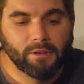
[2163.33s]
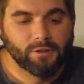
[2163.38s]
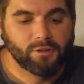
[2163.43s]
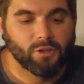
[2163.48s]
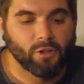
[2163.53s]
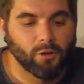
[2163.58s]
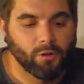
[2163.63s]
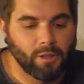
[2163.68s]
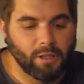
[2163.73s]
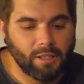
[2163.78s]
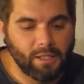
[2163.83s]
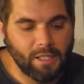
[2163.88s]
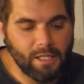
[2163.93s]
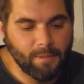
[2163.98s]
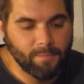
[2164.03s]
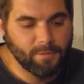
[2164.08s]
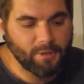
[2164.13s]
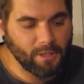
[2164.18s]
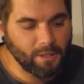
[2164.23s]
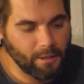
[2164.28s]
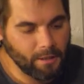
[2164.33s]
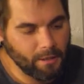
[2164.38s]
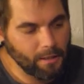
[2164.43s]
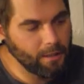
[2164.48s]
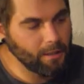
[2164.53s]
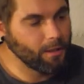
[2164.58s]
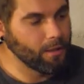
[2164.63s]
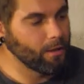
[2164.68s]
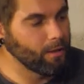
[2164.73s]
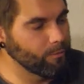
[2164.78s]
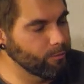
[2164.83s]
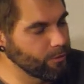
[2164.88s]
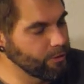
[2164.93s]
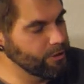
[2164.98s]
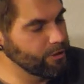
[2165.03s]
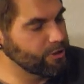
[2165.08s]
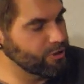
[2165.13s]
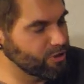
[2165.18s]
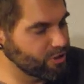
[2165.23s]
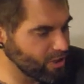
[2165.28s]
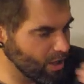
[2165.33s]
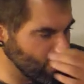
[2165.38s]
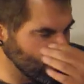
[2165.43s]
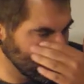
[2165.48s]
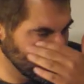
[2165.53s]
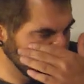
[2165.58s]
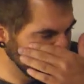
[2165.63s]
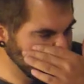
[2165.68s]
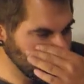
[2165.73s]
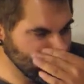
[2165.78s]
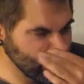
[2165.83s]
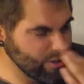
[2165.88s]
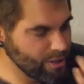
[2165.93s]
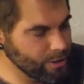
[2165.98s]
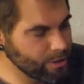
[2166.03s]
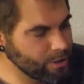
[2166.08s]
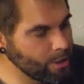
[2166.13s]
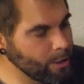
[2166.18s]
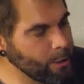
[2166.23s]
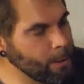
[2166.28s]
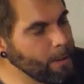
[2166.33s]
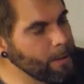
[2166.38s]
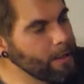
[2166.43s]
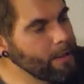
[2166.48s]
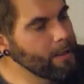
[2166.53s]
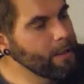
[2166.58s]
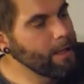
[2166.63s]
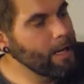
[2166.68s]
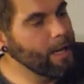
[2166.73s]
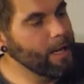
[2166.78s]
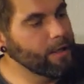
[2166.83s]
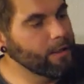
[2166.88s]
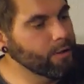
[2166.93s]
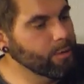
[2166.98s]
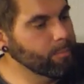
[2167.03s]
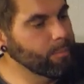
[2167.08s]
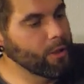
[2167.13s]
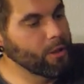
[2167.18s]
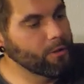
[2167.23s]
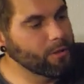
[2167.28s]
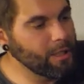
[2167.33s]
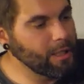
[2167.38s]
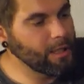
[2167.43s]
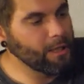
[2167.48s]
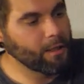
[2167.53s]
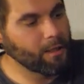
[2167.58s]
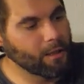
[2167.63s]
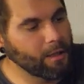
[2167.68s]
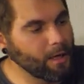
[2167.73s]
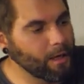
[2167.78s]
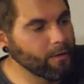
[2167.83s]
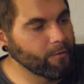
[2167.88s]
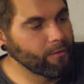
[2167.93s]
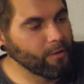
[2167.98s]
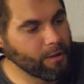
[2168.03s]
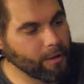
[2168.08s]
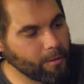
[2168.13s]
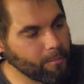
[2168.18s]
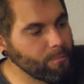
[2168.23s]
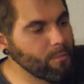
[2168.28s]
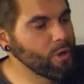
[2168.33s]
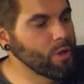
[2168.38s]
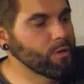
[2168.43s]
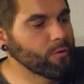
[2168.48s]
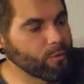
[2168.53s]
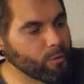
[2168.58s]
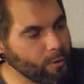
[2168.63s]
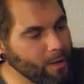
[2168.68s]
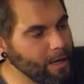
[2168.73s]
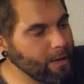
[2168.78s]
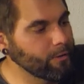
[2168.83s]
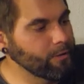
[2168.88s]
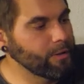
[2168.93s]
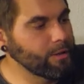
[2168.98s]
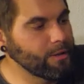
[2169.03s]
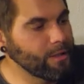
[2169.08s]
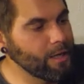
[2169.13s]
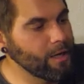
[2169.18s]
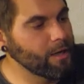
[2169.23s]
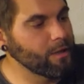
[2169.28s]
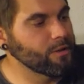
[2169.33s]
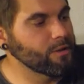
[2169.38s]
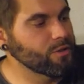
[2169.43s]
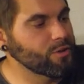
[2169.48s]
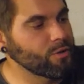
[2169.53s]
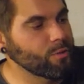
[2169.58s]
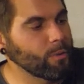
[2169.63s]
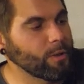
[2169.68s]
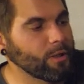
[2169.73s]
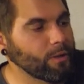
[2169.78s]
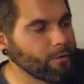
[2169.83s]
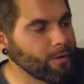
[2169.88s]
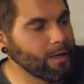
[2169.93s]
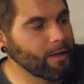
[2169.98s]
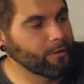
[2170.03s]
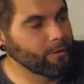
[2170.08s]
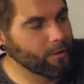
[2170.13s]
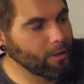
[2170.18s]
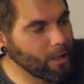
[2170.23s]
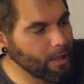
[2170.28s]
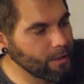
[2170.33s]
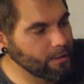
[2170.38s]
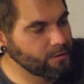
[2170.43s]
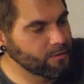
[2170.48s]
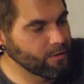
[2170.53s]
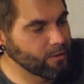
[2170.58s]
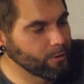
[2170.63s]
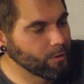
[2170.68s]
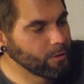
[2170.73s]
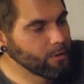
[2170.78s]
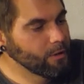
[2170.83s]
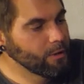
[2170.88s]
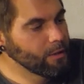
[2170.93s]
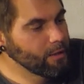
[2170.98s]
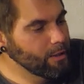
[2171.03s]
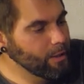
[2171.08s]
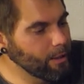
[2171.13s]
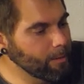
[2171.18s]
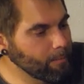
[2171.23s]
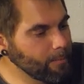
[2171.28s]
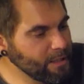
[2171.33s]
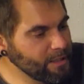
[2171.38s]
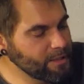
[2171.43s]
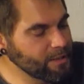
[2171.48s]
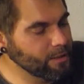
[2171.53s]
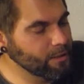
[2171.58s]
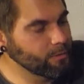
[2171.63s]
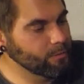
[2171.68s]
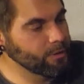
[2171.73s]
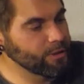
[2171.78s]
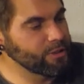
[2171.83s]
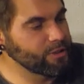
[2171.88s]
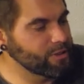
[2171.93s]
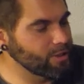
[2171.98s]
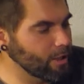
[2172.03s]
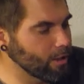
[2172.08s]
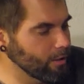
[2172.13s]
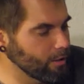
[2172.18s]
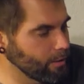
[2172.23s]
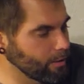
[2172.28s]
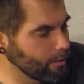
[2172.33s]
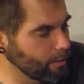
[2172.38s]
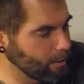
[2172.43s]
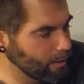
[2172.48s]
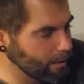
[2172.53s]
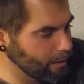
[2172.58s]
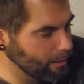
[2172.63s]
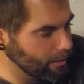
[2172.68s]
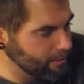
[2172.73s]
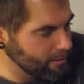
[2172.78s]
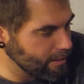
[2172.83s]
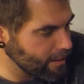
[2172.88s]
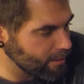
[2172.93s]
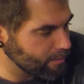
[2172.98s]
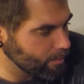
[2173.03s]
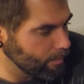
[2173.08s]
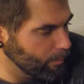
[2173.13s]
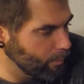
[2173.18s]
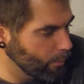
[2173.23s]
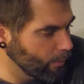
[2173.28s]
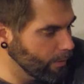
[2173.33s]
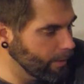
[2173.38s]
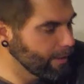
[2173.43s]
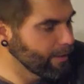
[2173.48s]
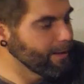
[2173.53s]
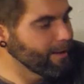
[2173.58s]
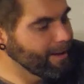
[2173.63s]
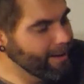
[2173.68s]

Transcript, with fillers: So it keeps it in a really solid position and your bow can't kind of like move around in there and swing around a lot. So it makes it a really solid uh, attachment point